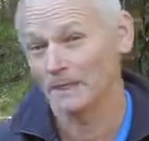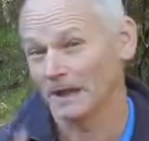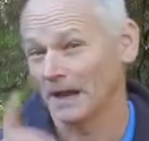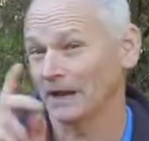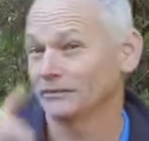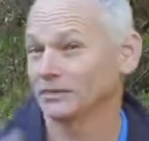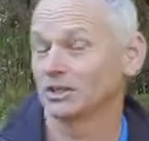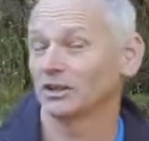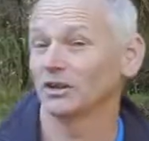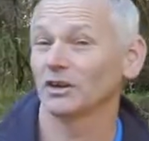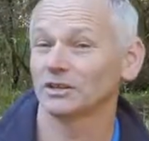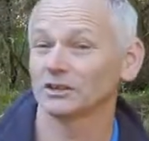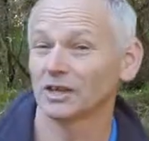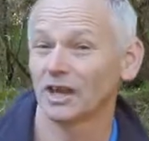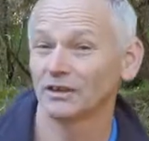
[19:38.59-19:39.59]
And if you'd
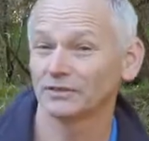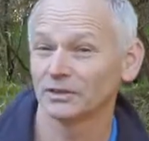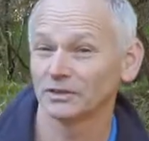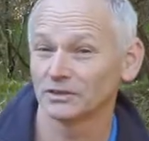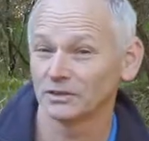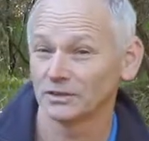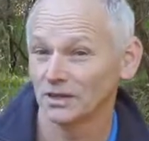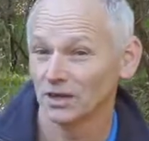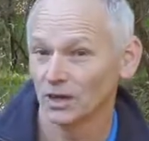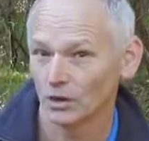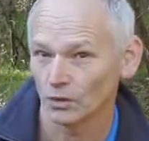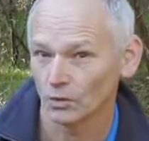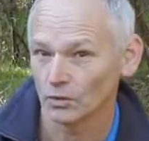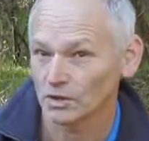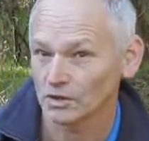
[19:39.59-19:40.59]
like to have a look at
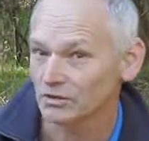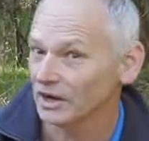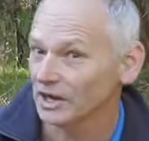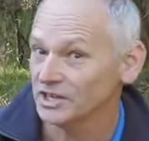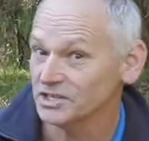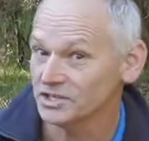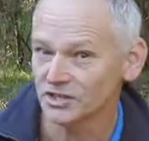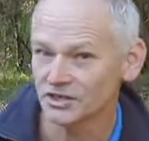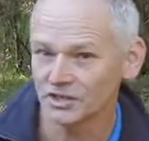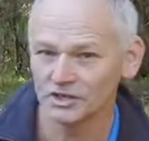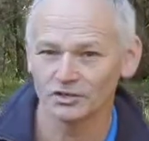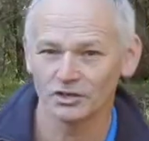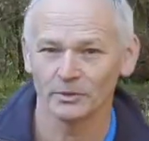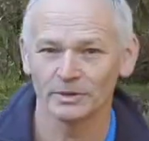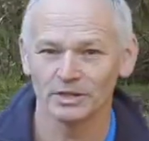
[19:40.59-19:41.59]
all the crazy
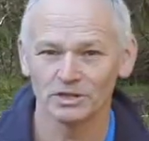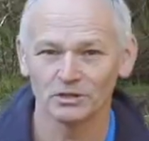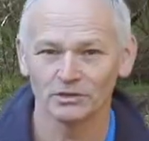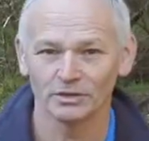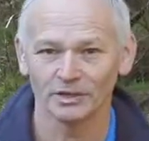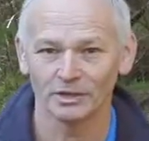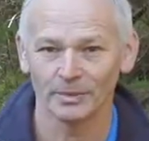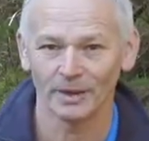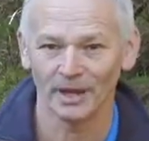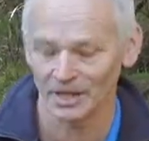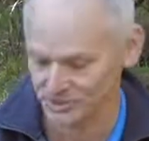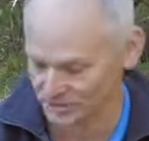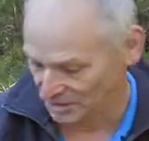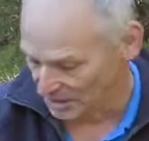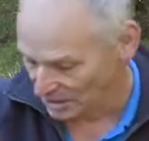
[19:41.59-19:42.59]
things I've been doing in the past,